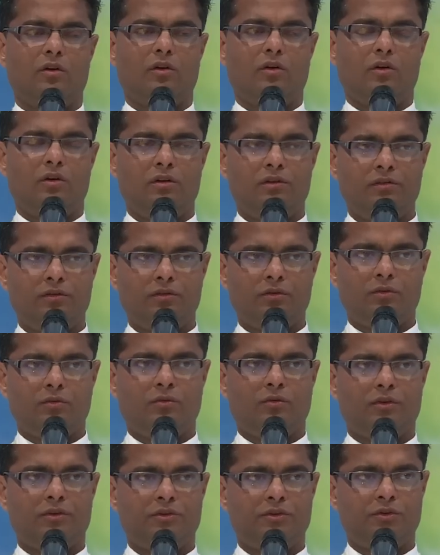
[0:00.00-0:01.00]
also
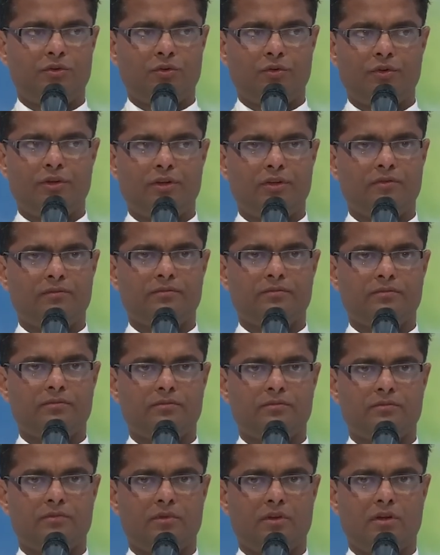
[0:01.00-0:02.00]
was showing
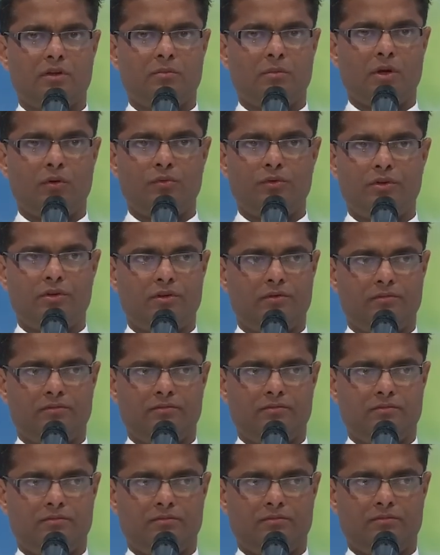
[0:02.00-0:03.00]
a mountain.
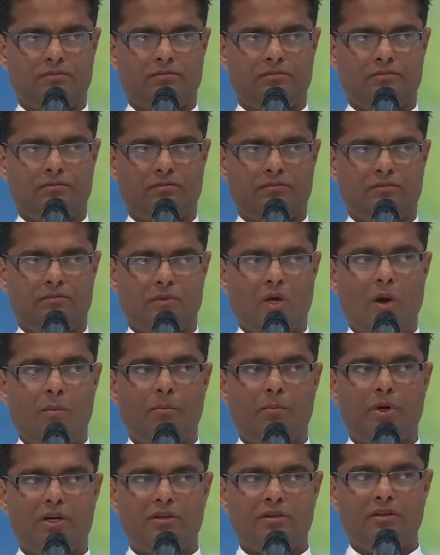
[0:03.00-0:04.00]

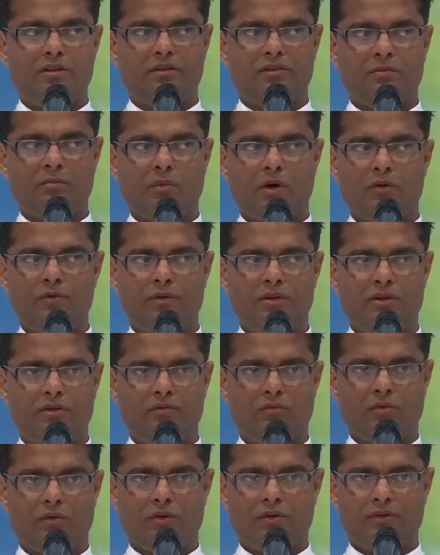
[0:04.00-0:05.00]
But this
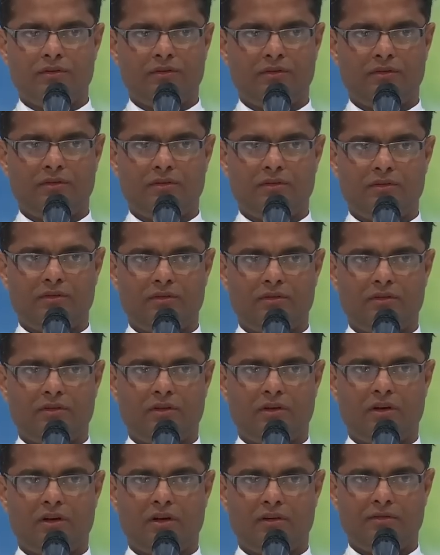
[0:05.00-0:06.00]
mountain was
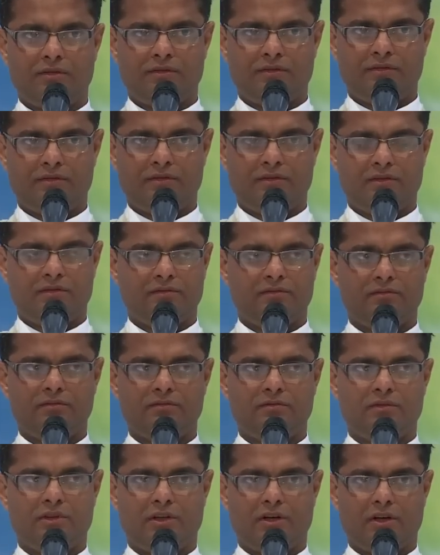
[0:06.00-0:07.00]
rough,
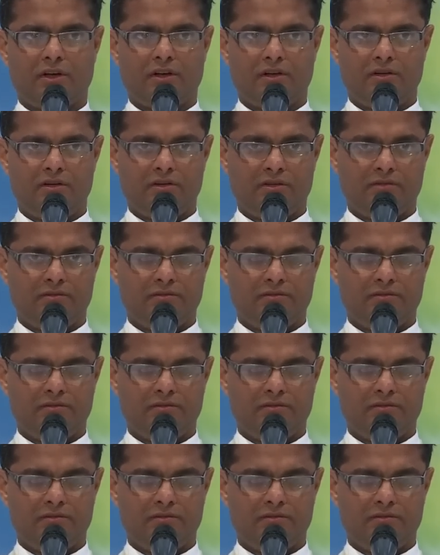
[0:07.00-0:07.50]
rugged.